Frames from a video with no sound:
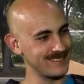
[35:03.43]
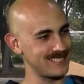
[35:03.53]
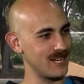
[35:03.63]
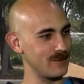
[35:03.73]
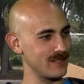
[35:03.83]
Just
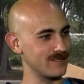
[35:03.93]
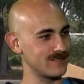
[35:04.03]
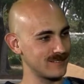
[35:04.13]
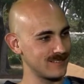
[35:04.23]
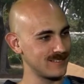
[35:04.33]
helping
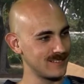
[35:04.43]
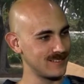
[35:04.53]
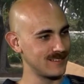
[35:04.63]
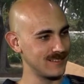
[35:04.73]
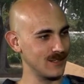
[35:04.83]

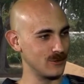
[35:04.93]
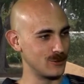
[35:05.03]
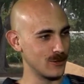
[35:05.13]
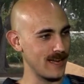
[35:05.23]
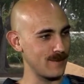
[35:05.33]
load
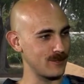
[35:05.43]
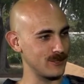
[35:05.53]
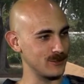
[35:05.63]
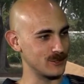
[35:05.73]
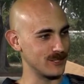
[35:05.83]
crap
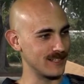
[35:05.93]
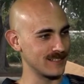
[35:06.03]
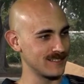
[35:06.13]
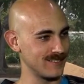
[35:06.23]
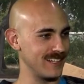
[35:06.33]
onto a
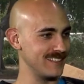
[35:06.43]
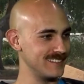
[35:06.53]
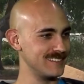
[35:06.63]
truck, right?